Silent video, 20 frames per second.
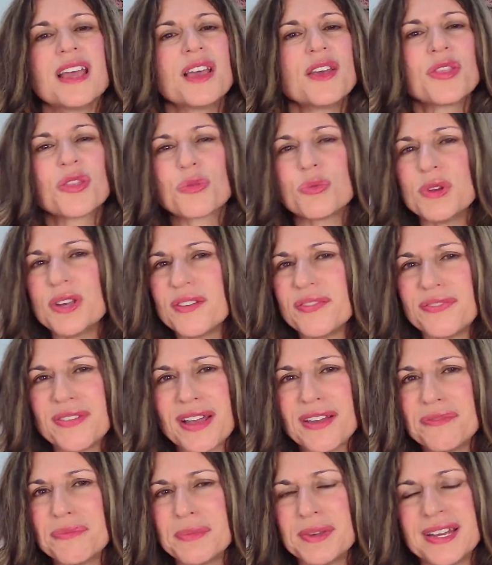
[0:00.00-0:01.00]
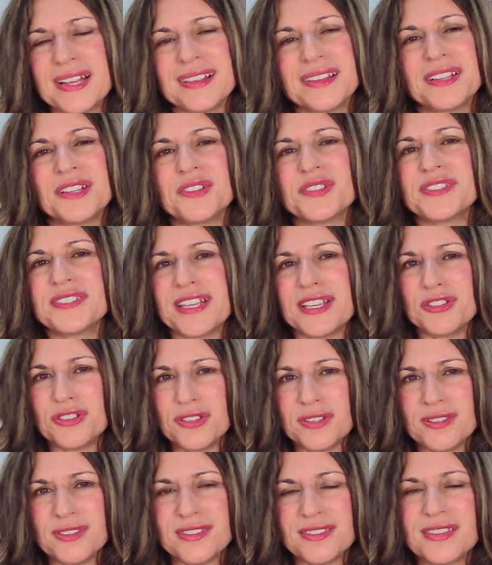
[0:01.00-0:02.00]
3 to 5 minute little
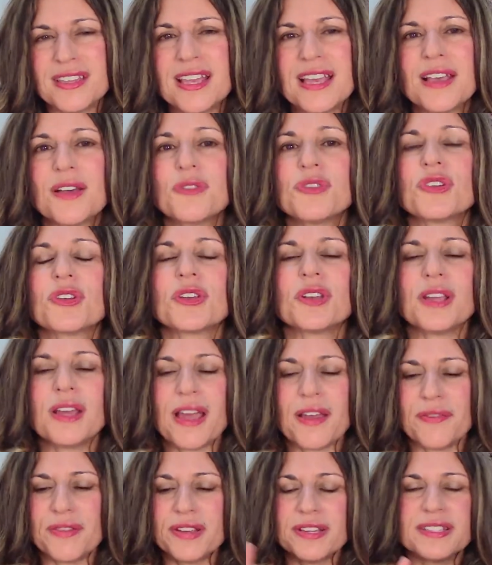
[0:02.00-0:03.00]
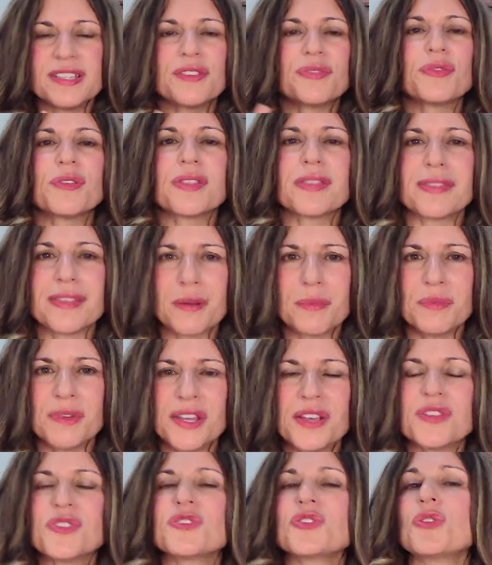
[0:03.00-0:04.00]
sessions. They're going to have a different
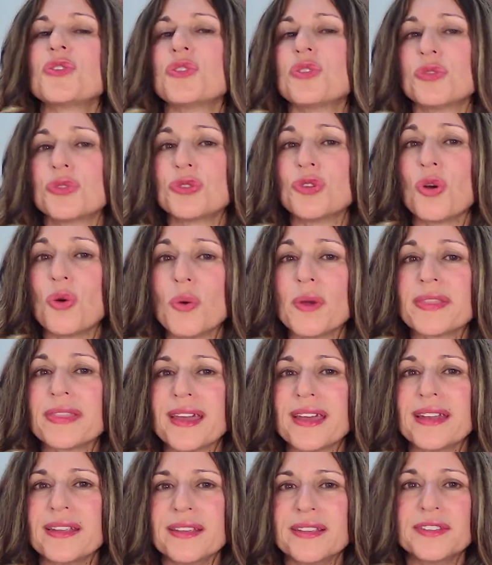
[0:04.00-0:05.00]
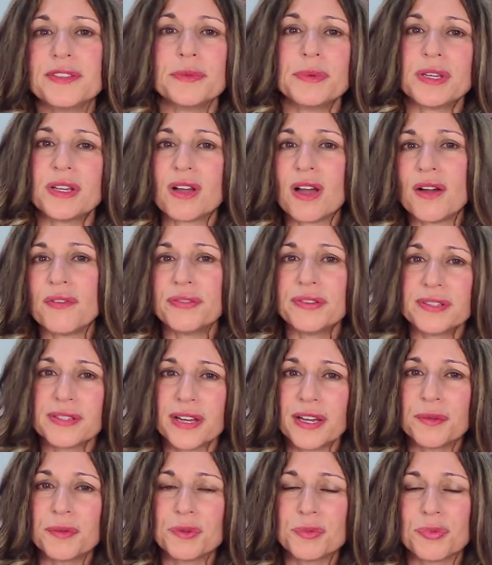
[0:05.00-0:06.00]
thumbnail so you'll know what that is. It'll be Coffee
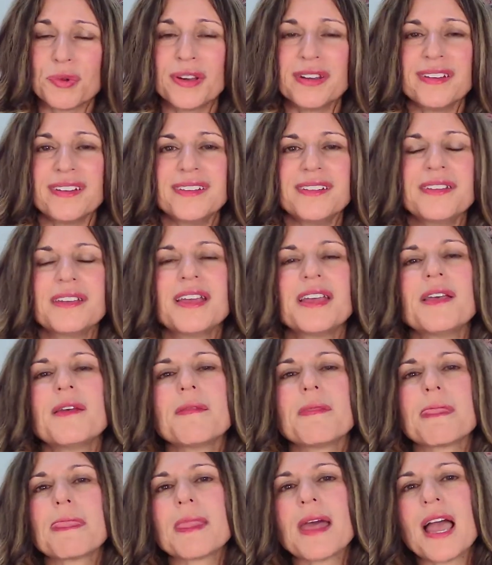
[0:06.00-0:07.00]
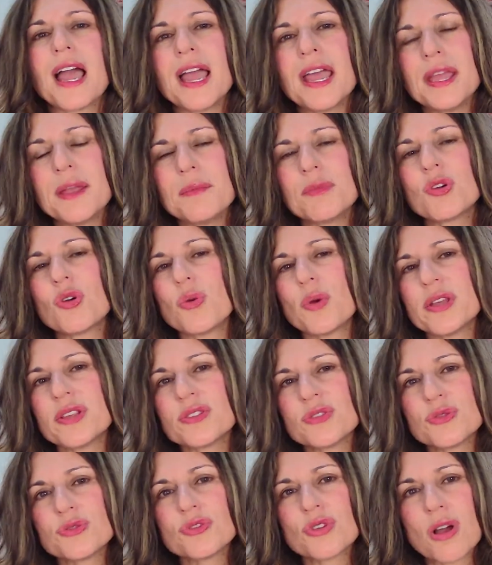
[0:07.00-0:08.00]
Time with Brenda. I am going
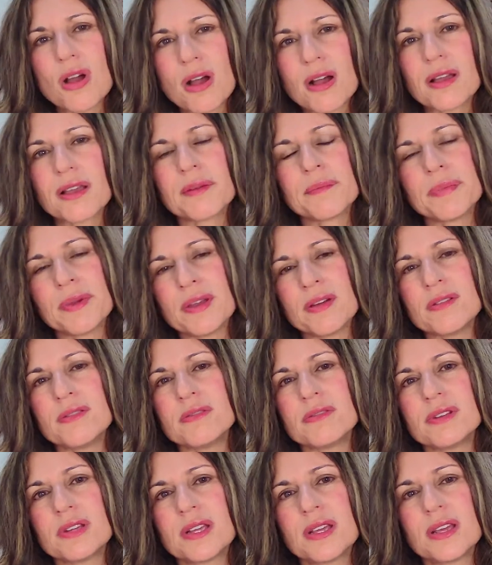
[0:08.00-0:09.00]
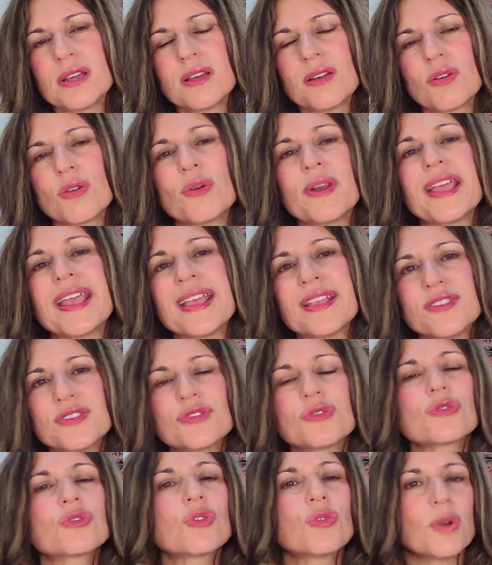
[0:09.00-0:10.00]
to talk about or
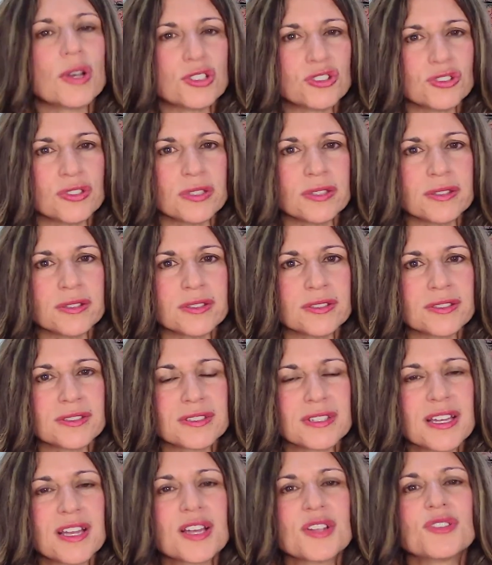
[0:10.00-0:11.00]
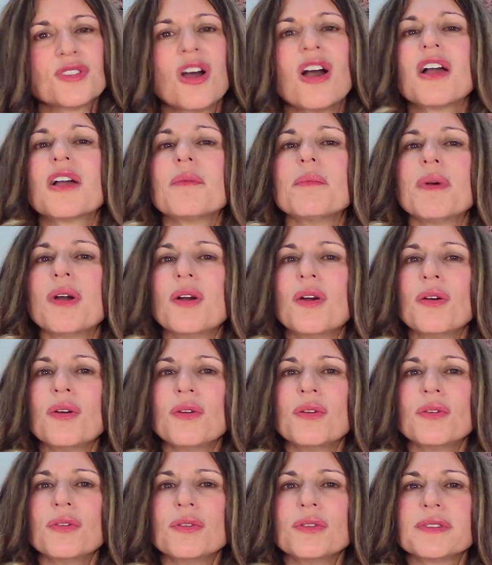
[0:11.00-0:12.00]
answer questions, talk
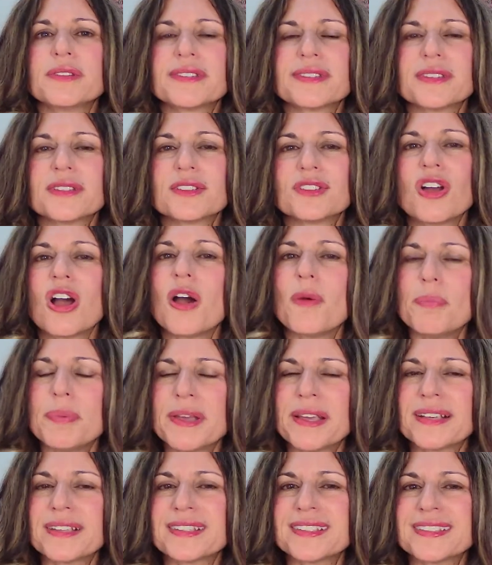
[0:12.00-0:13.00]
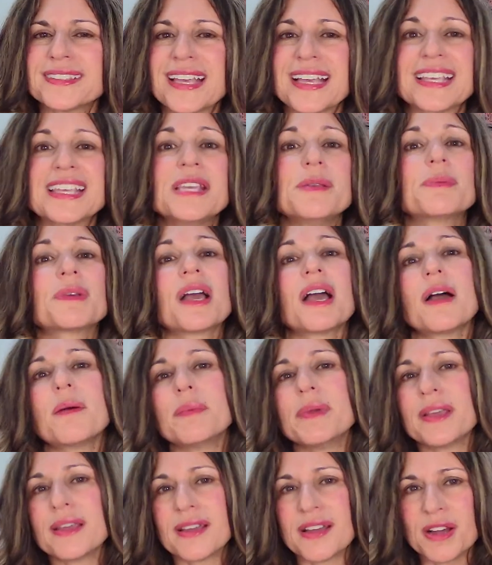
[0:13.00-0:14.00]
about topics that keep
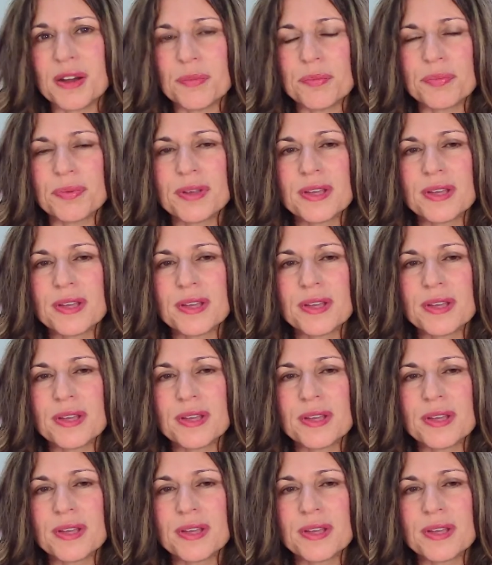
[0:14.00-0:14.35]
coming up,